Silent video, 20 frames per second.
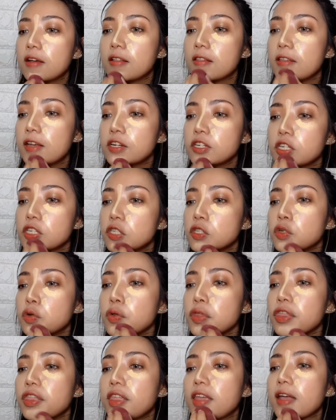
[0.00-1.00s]
they're just
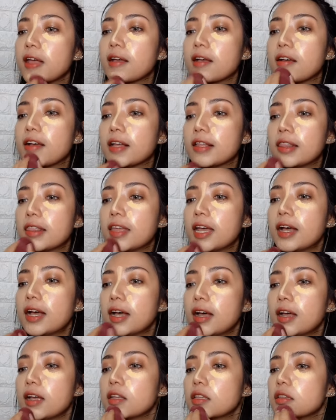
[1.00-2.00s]
too thick
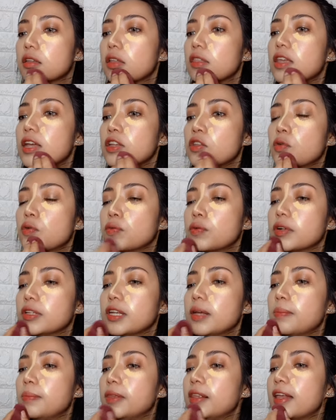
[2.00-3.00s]
that they don't
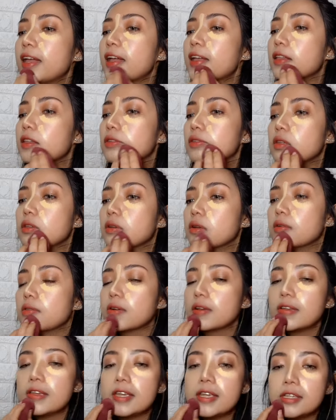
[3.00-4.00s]
really blend
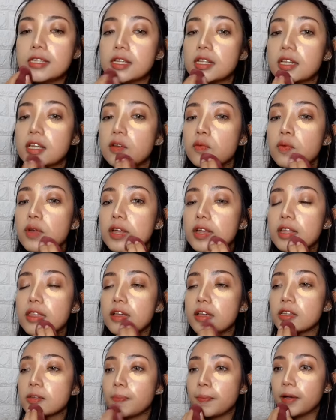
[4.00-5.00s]
easily with
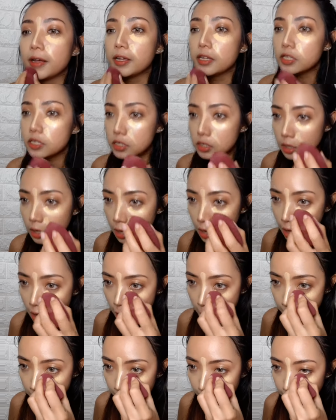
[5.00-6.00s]
a sponge
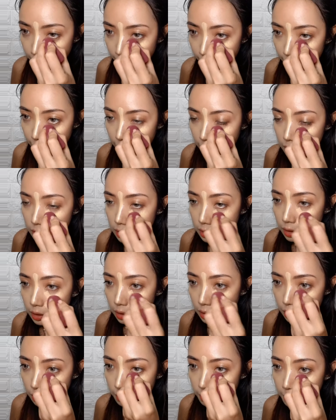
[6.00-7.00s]
but
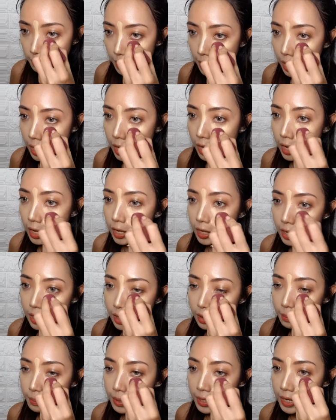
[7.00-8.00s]

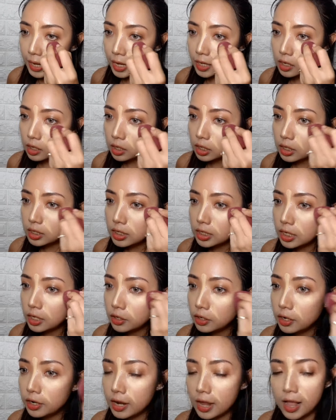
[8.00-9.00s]
my banana
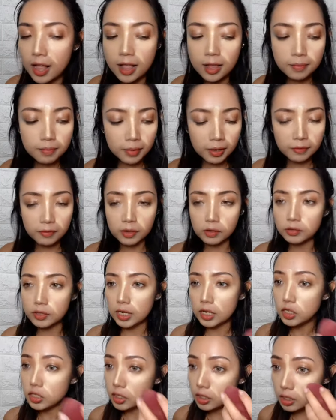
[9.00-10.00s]
concealer and my
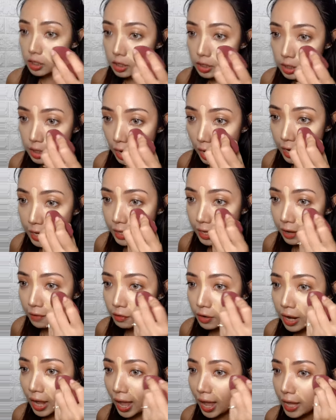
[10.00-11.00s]
foundations i
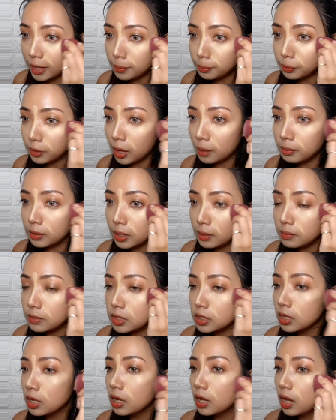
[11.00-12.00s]
never had
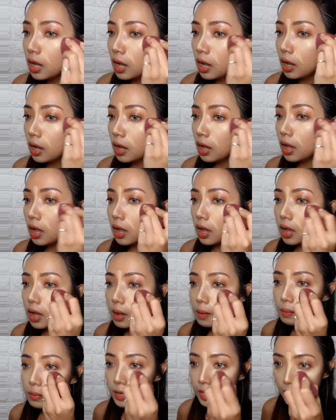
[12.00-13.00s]
problems
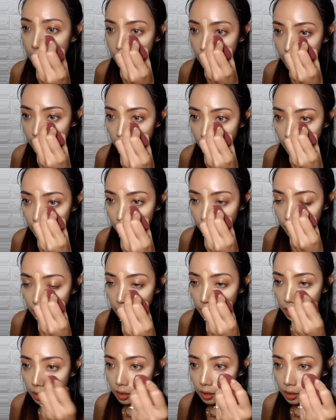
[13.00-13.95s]
uh, blending